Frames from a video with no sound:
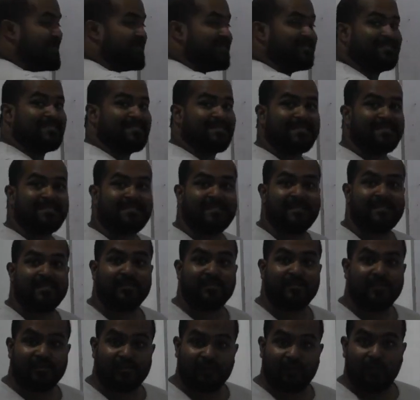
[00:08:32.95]
S is
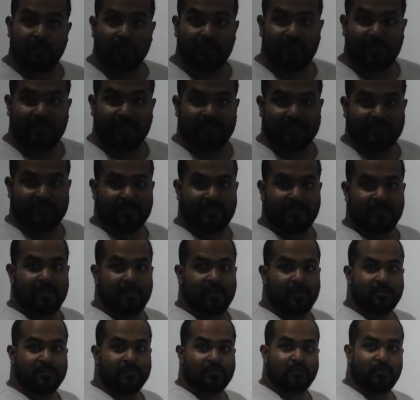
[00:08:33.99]
stroke risk.
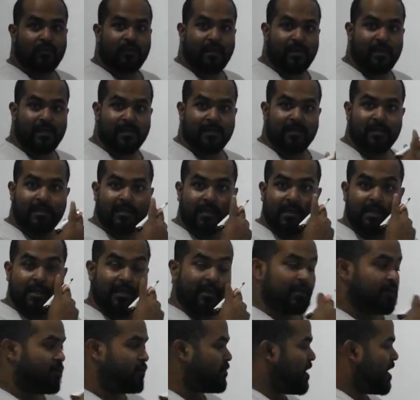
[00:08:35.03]
So here
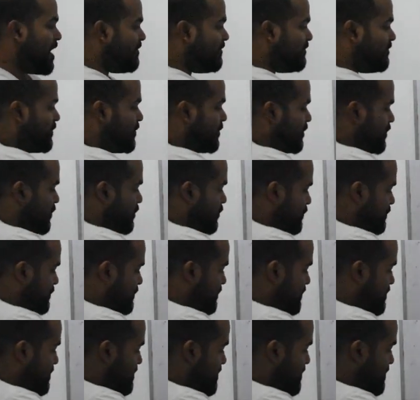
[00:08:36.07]
you have to
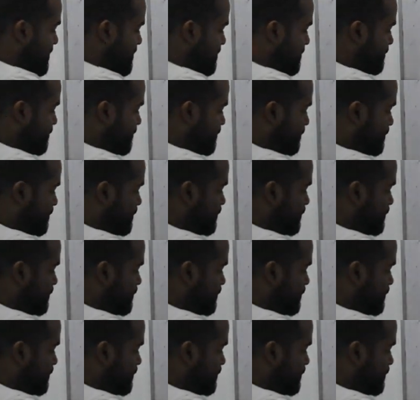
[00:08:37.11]
use the